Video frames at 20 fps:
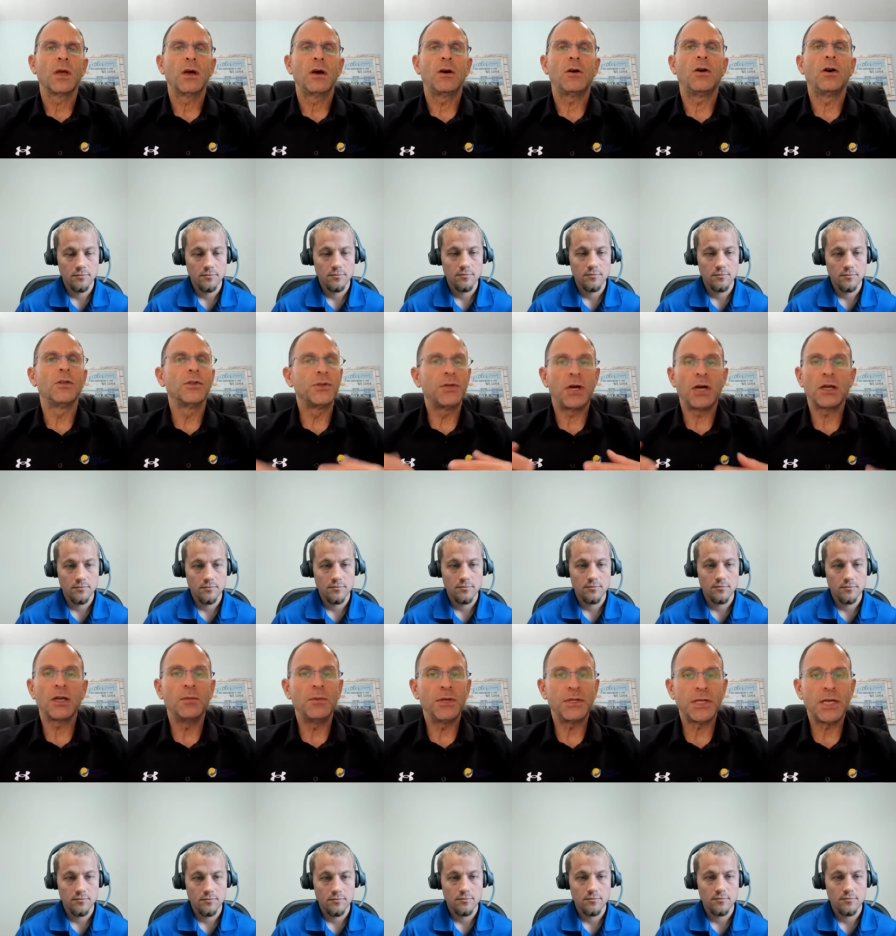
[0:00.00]
Speaker 1: uh, all the
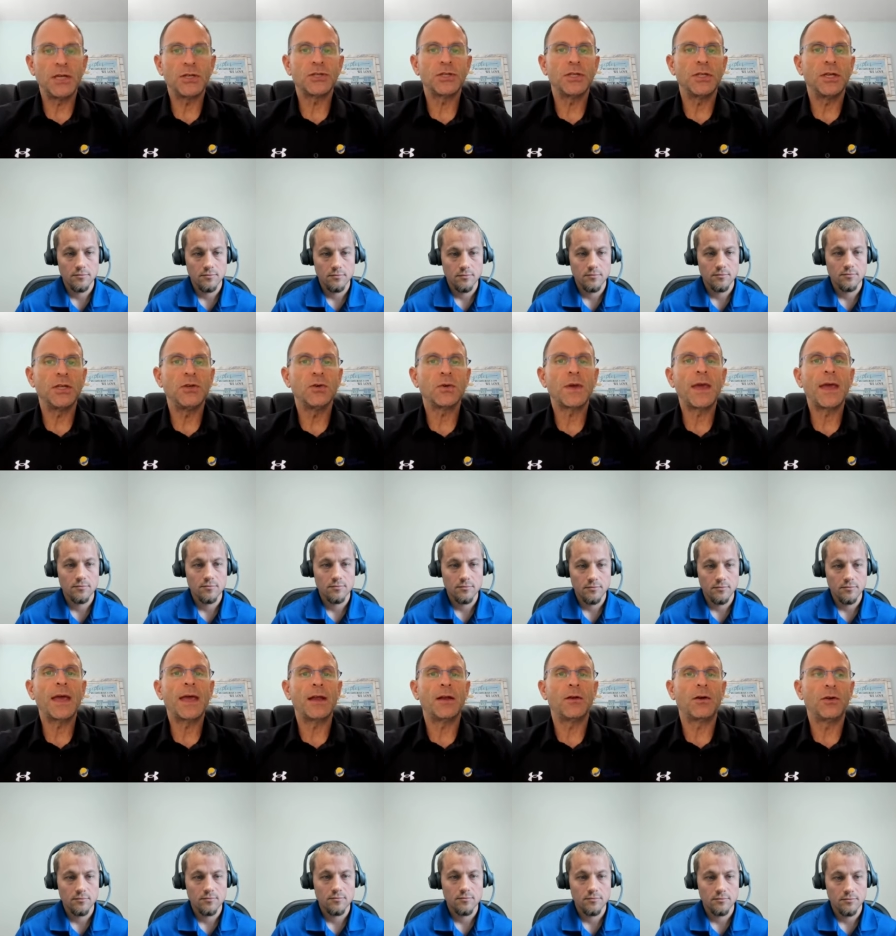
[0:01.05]
documentation that you
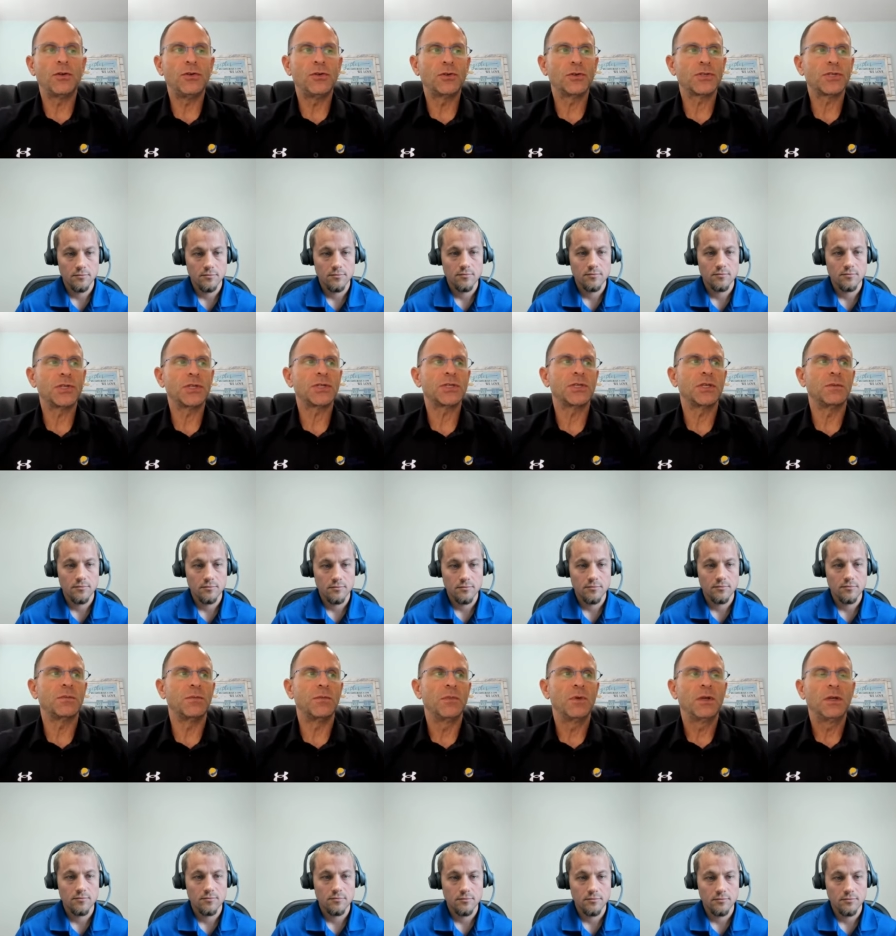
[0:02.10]
can on your
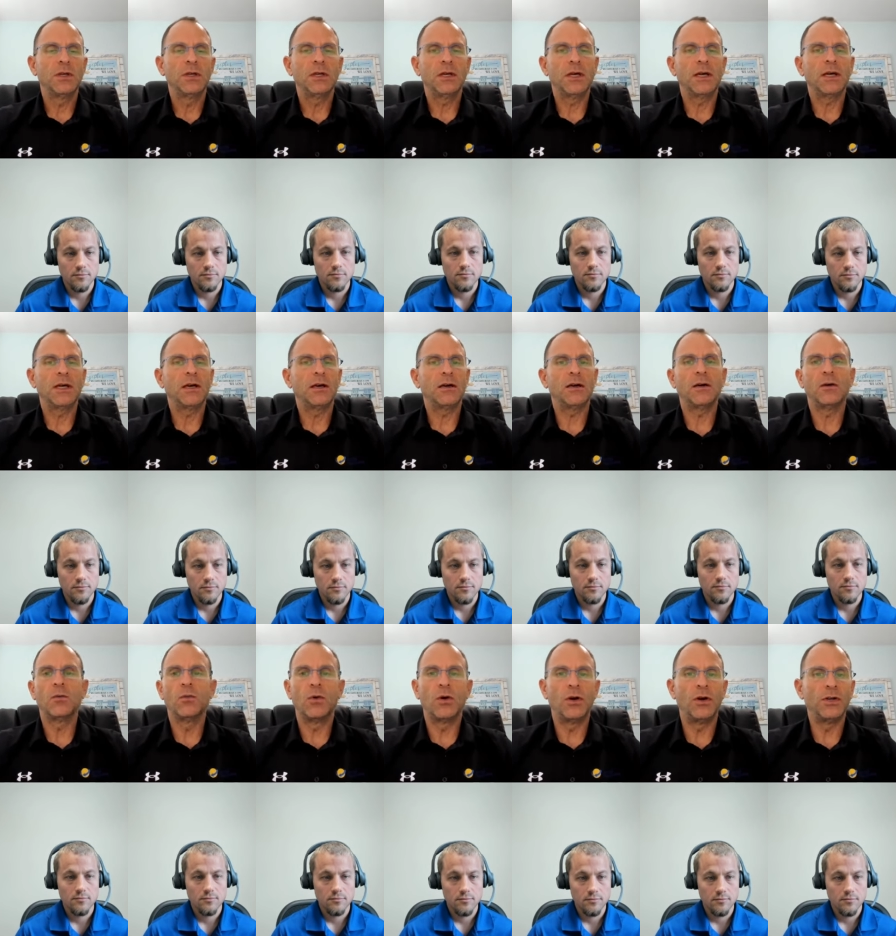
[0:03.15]
system, uh,
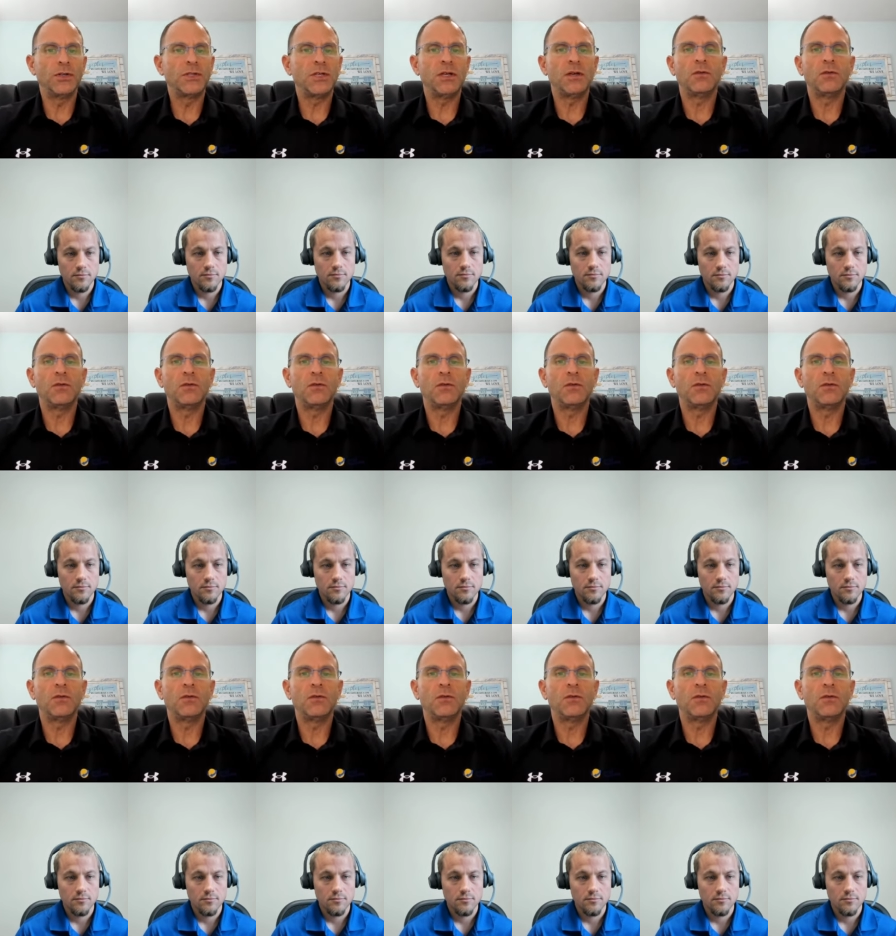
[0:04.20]
warranty